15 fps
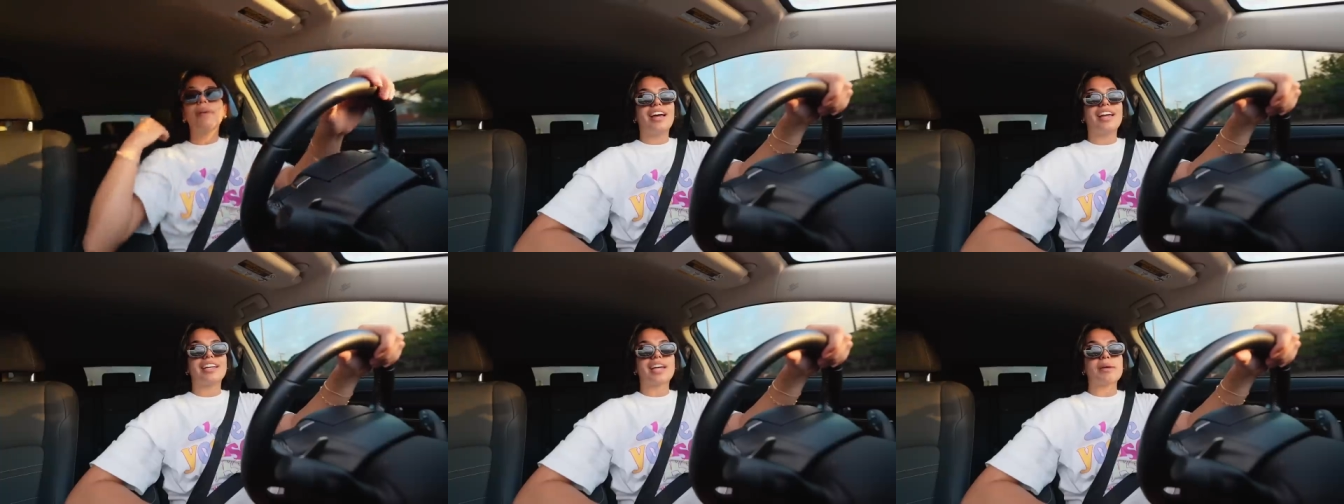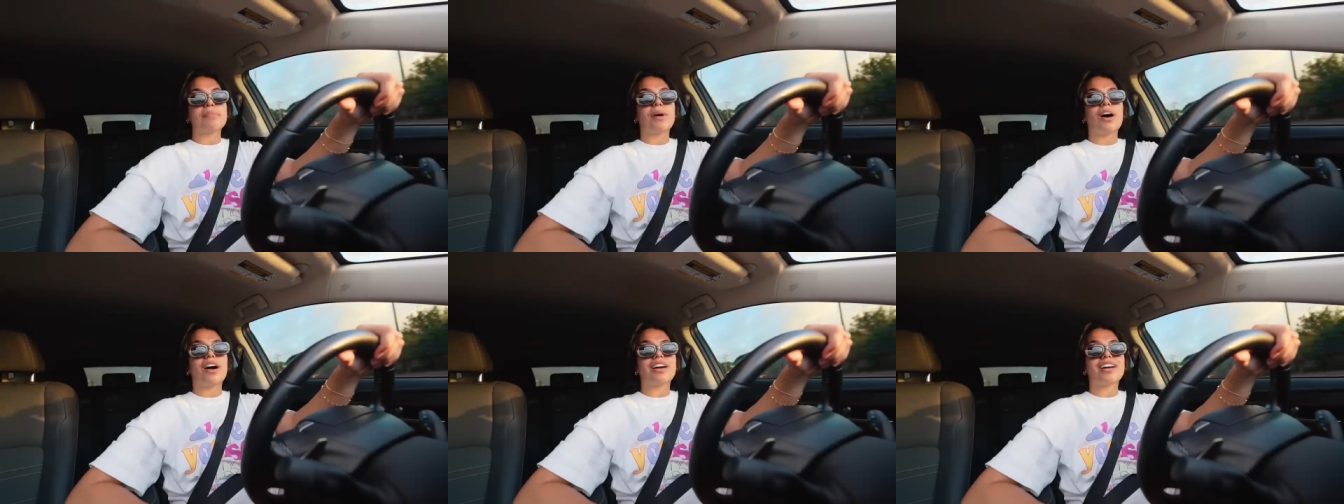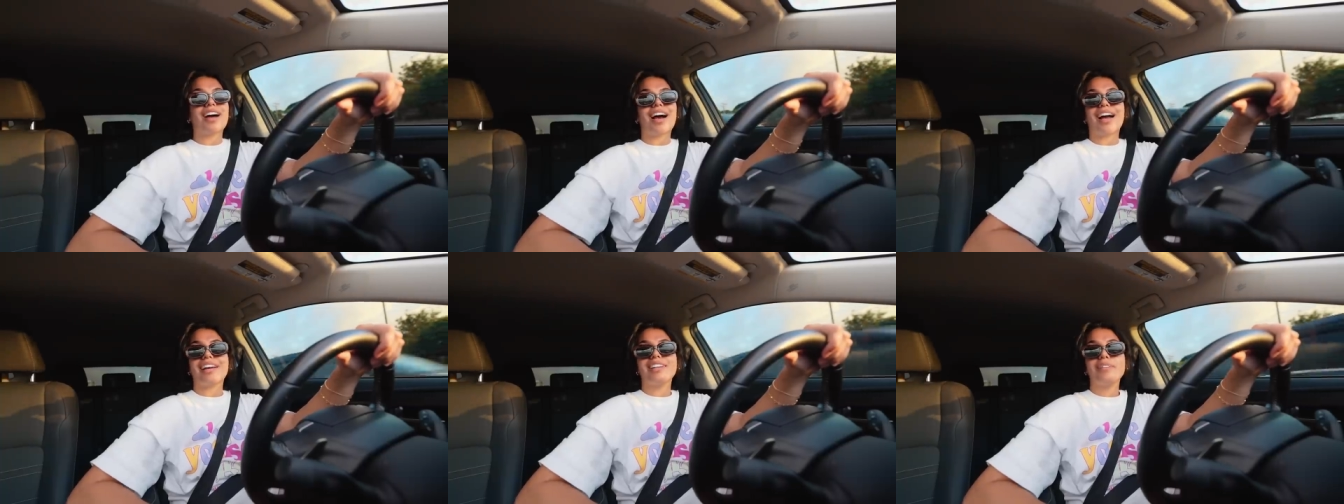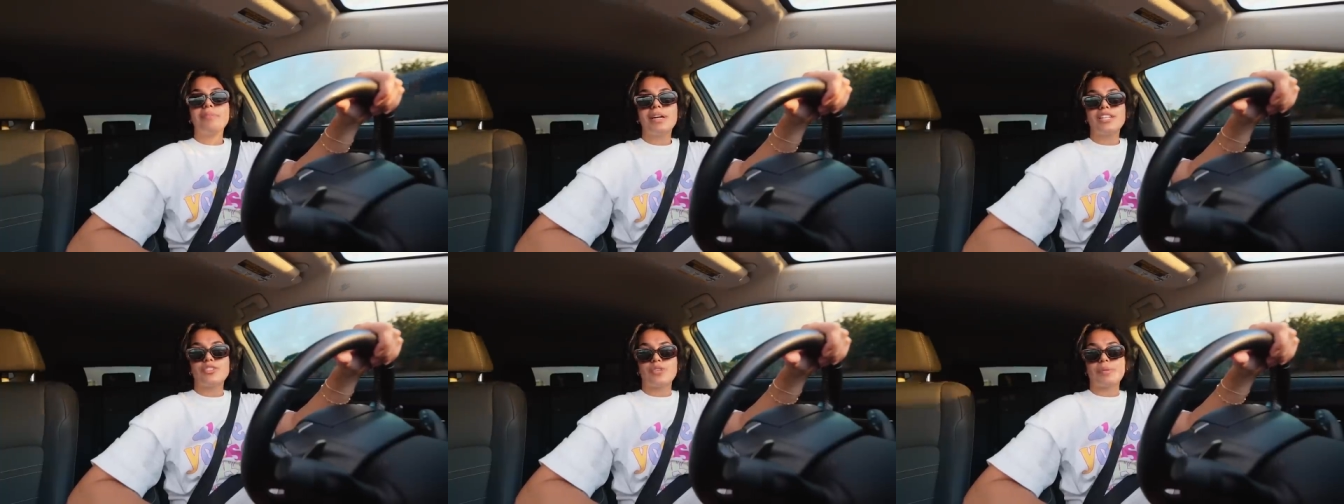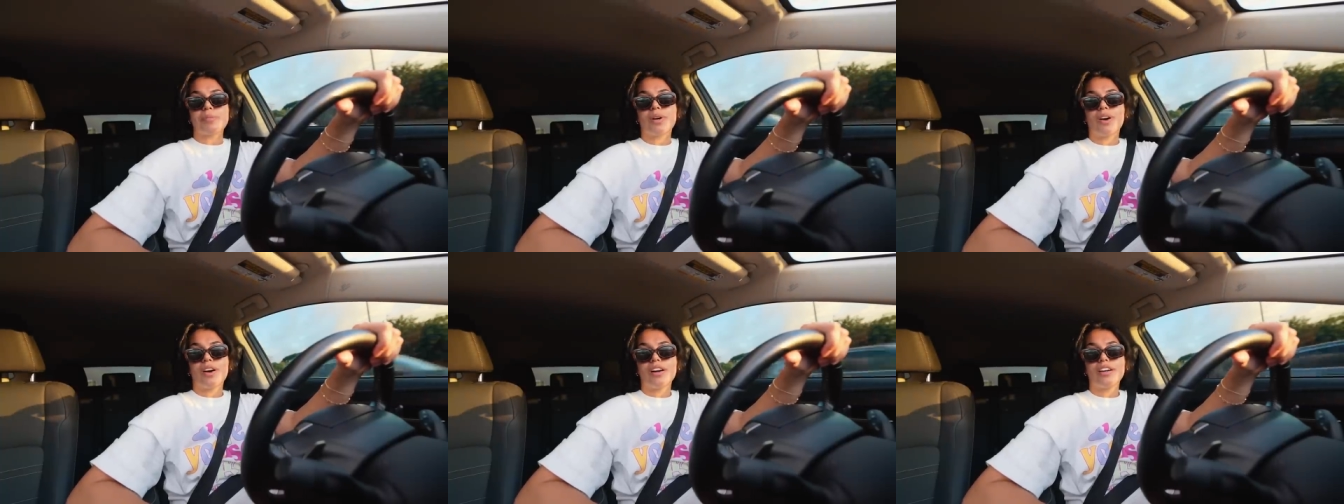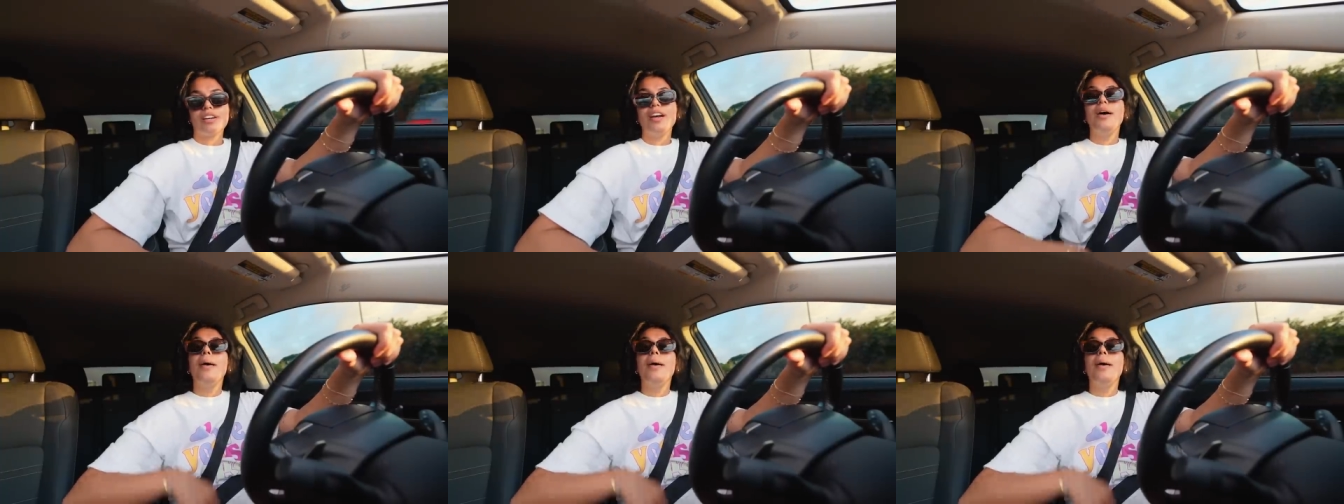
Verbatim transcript: and I bought kind of my dream car.